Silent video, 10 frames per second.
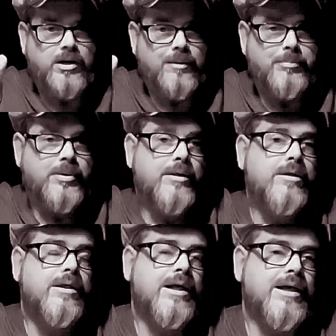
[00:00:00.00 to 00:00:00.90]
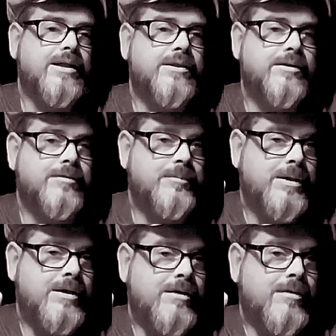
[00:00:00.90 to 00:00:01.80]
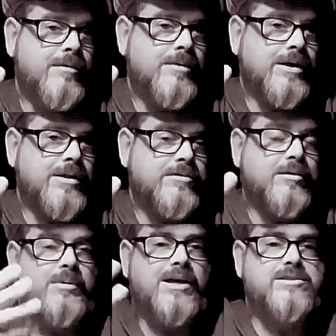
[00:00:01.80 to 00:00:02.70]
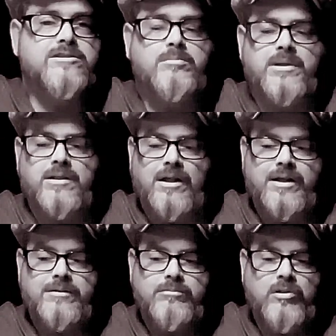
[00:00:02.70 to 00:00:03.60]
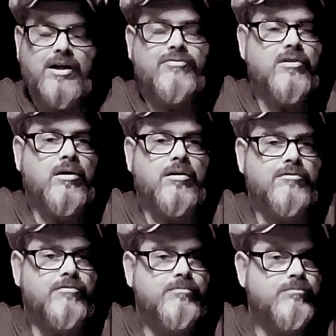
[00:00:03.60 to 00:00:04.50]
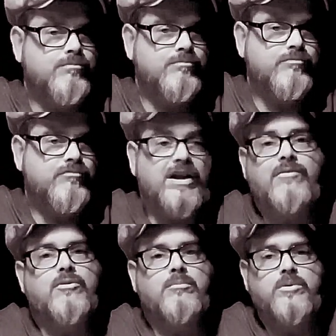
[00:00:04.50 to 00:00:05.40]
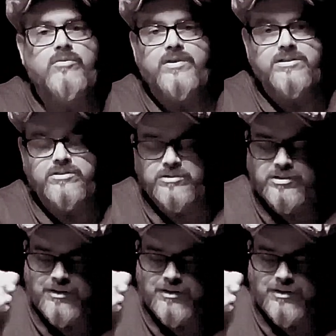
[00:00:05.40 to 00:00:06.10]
up and in some cases been like lifelong favorite movies and